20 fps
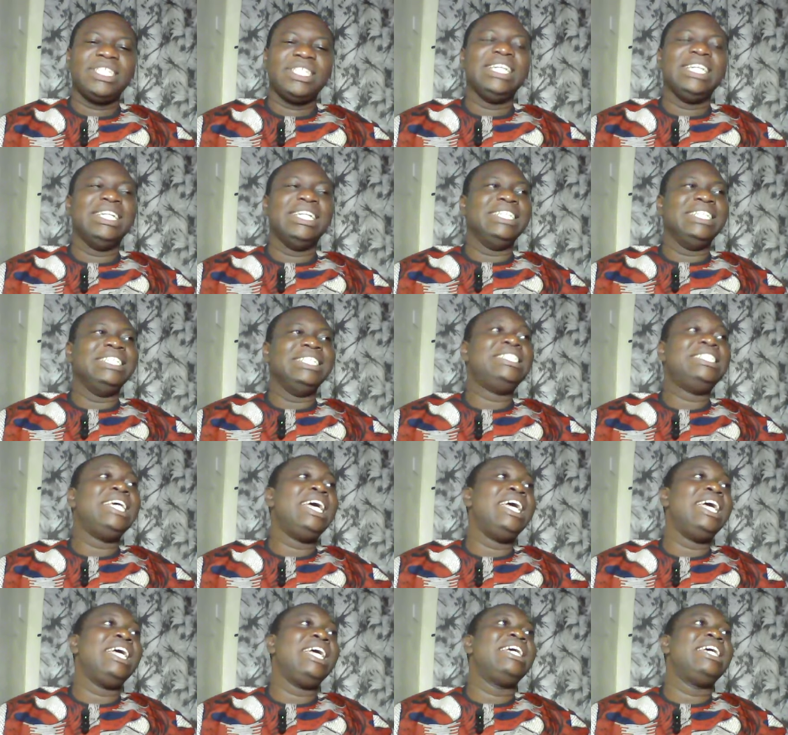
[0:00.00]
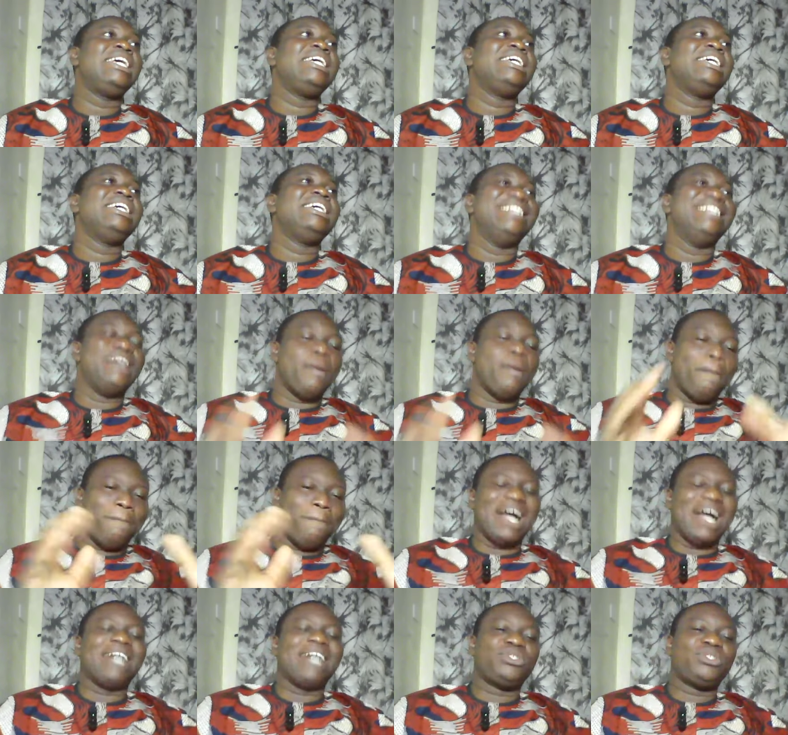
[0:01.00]
He didn't say, The
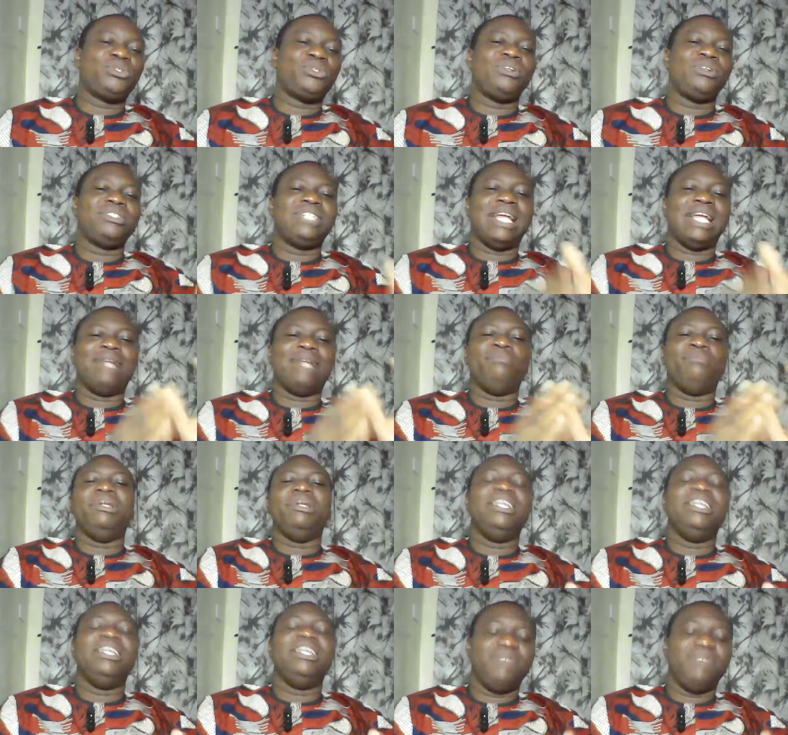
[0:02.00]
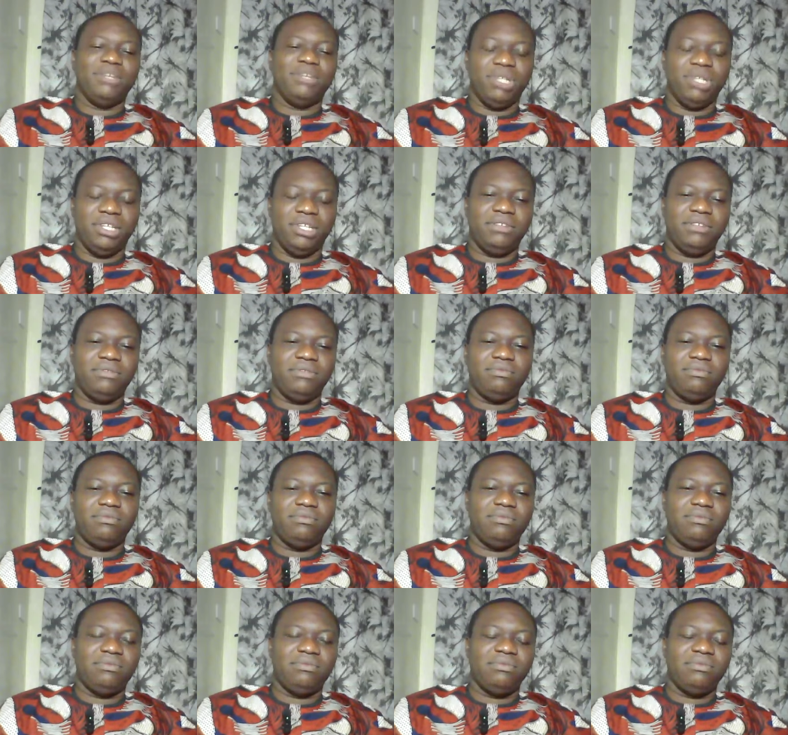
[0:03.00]
pastors that believe in me.
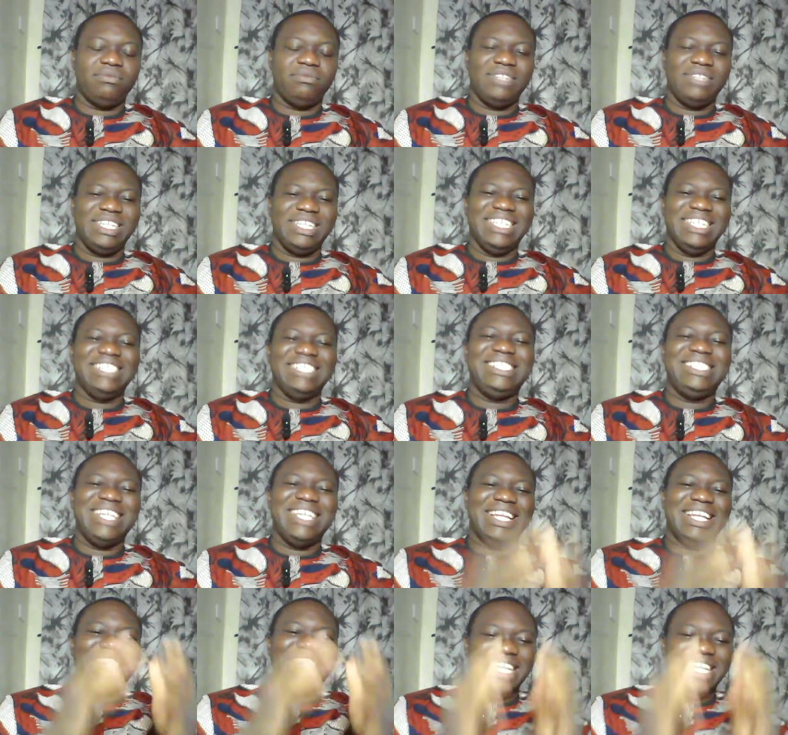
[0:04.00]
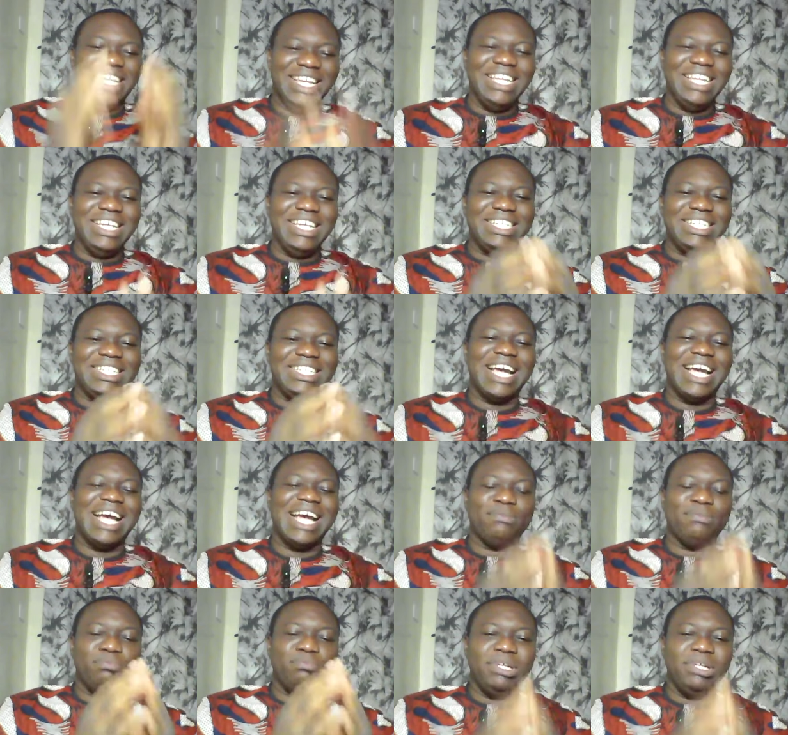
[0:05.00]
He said, He
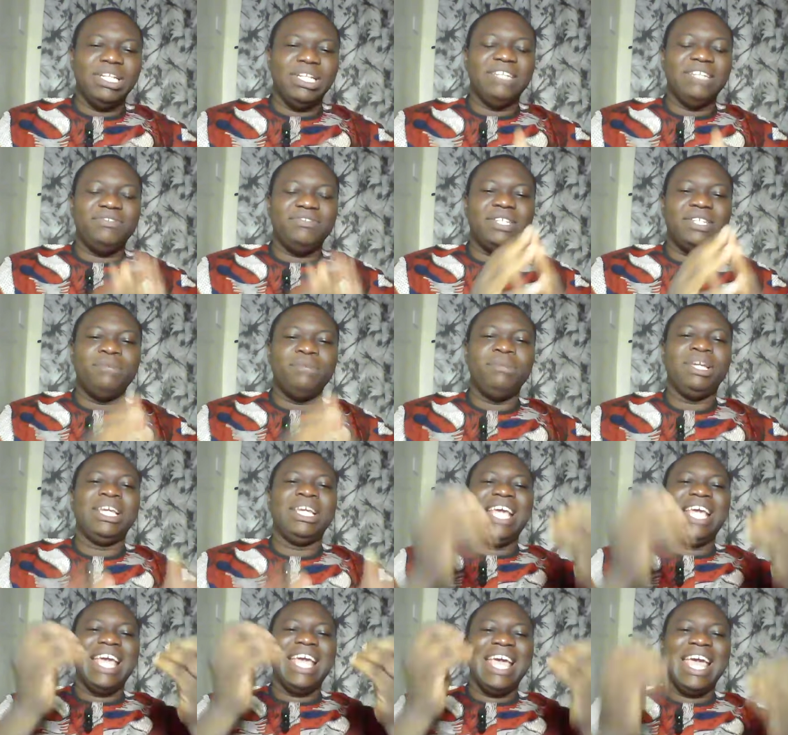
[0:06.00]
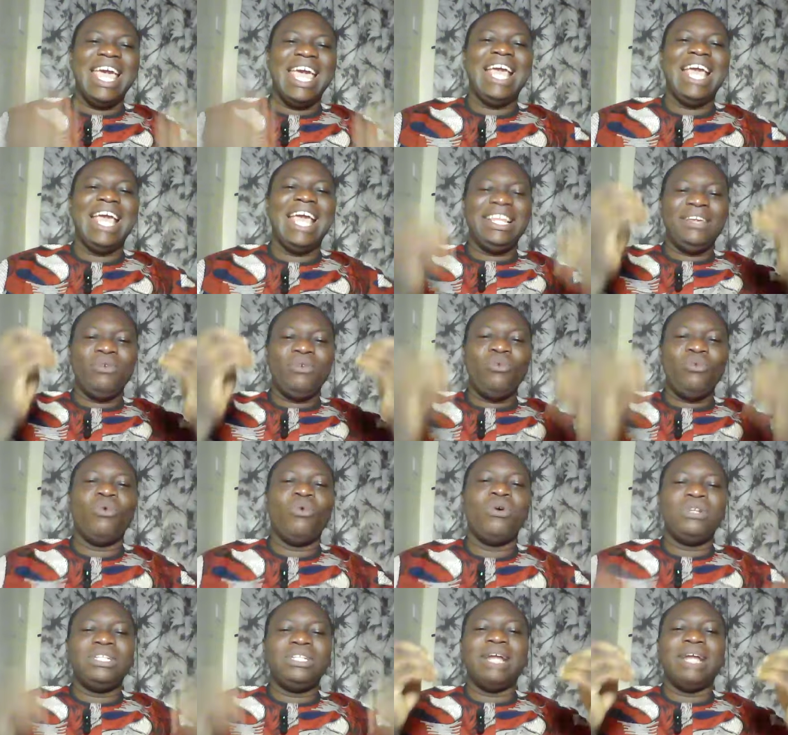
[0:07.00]
that believes in me,
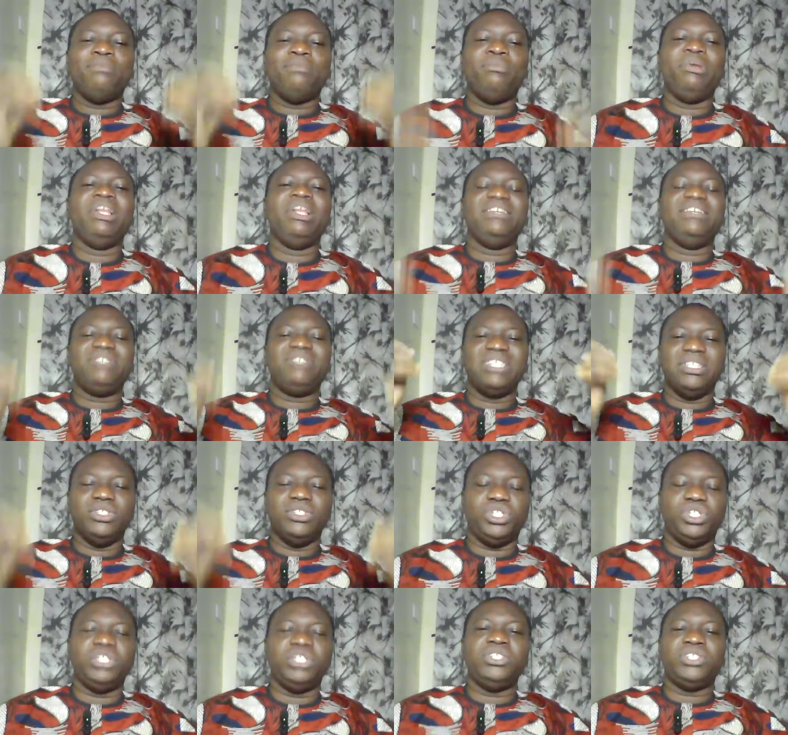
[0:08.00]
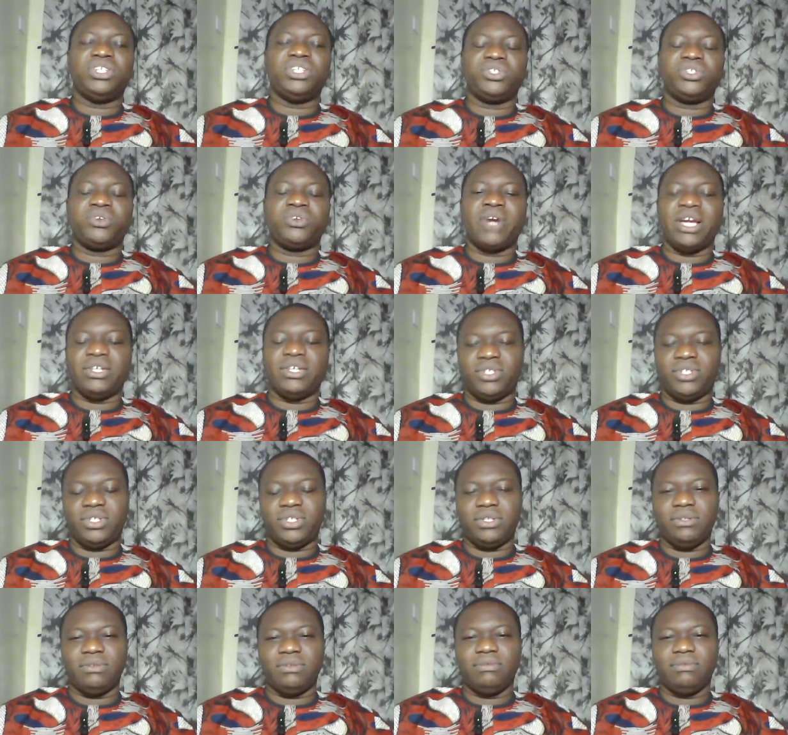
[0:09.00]
anyone that believes in Jesus
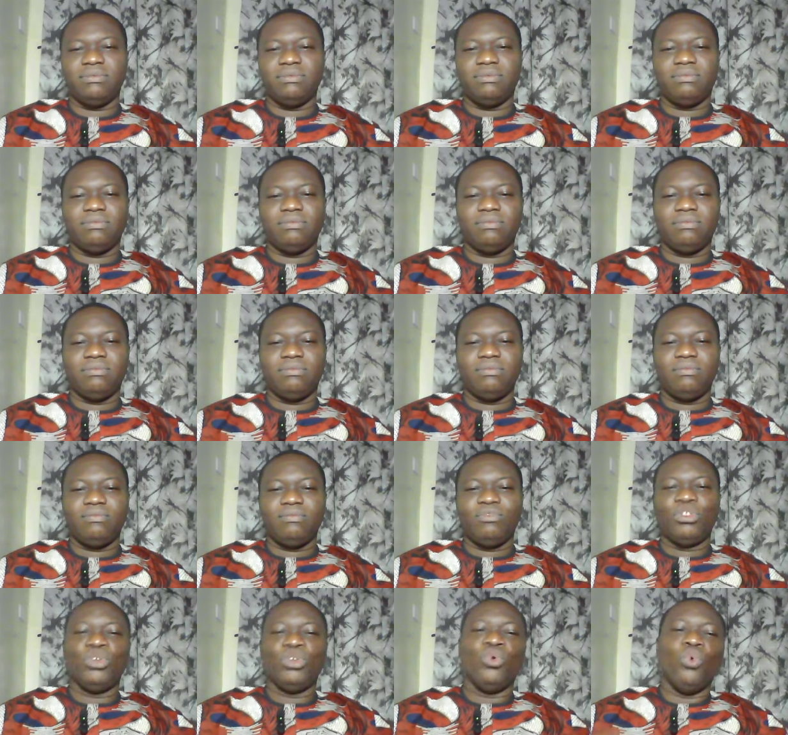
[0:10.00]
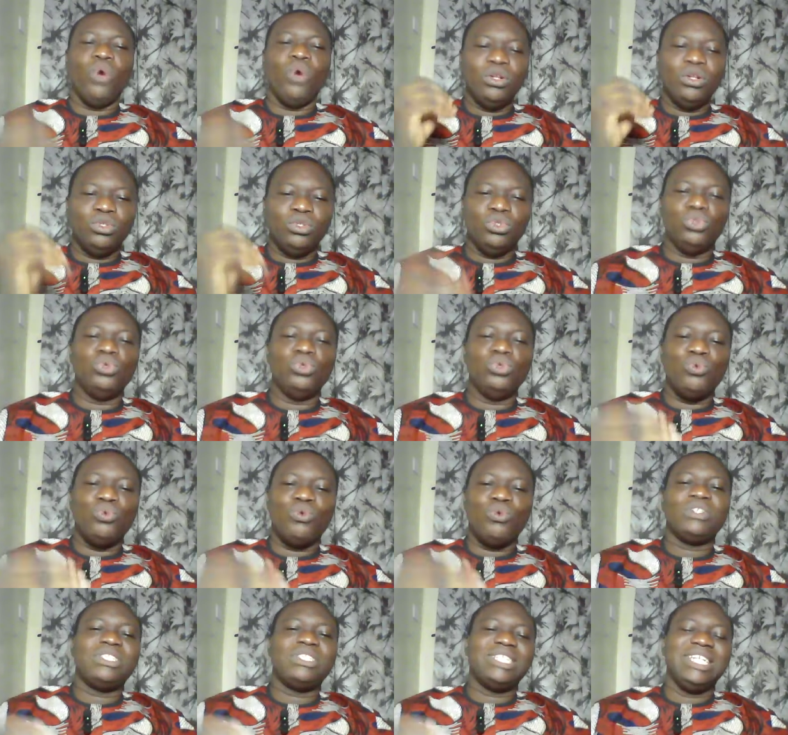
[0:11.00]
Christ will do
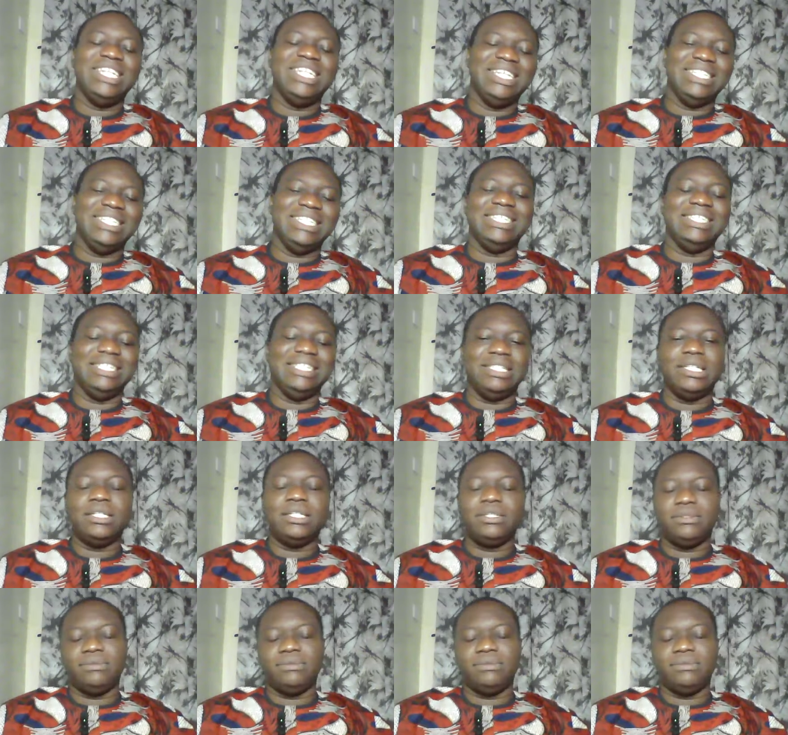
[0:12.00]
what he did.